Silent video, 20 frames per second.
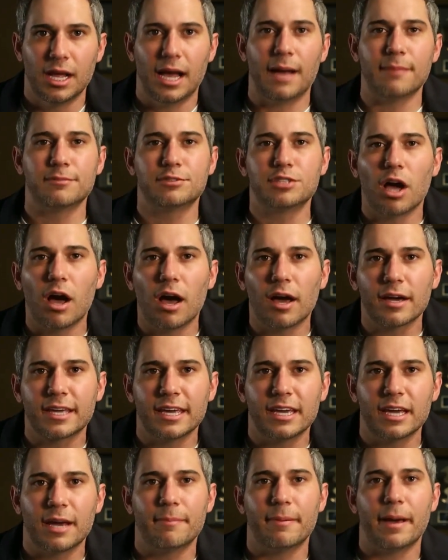I'm
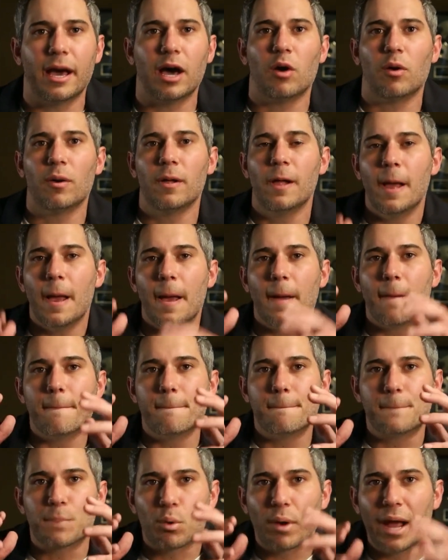talking about
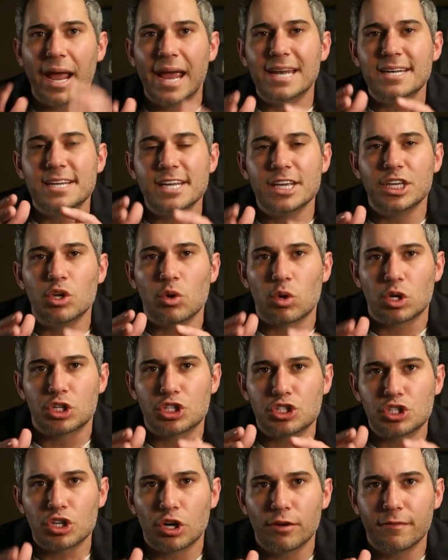branding your
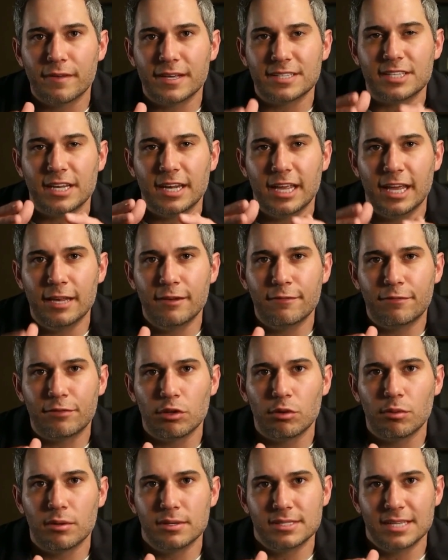service and
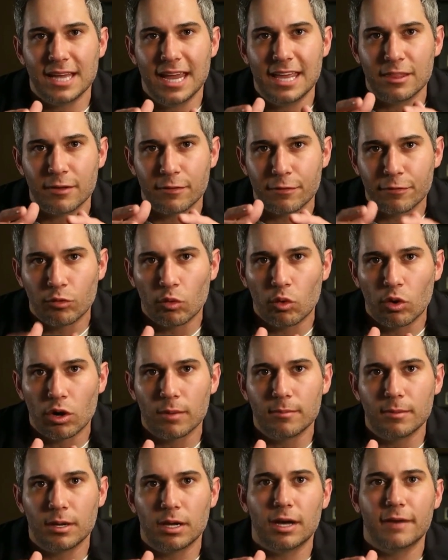influence in the
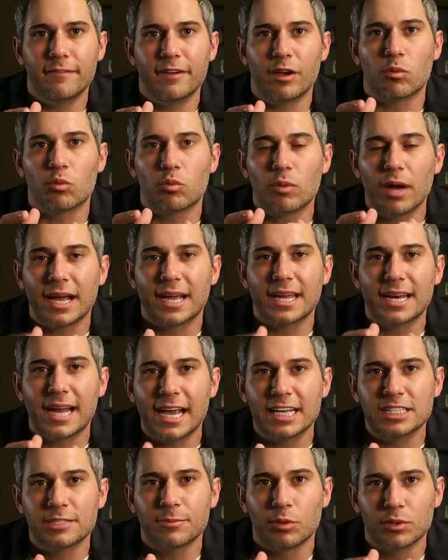form of a
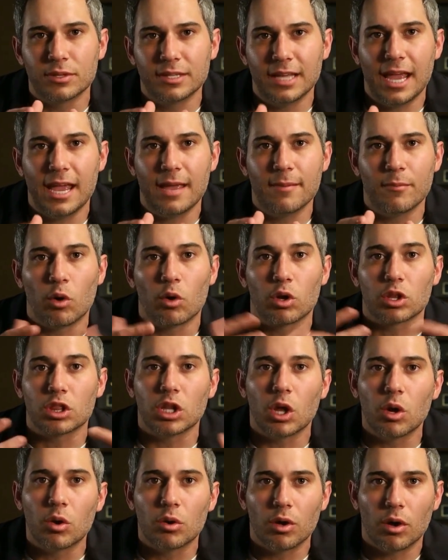recognizable name or
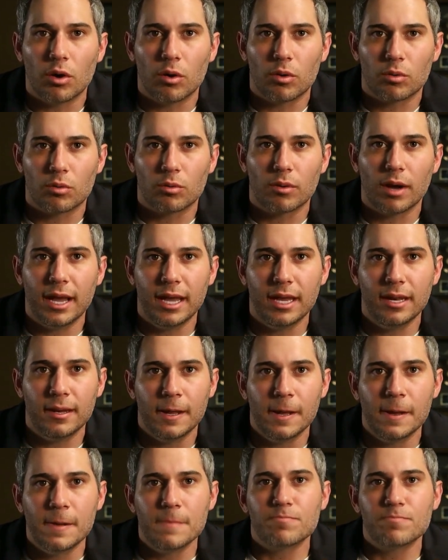logo, right?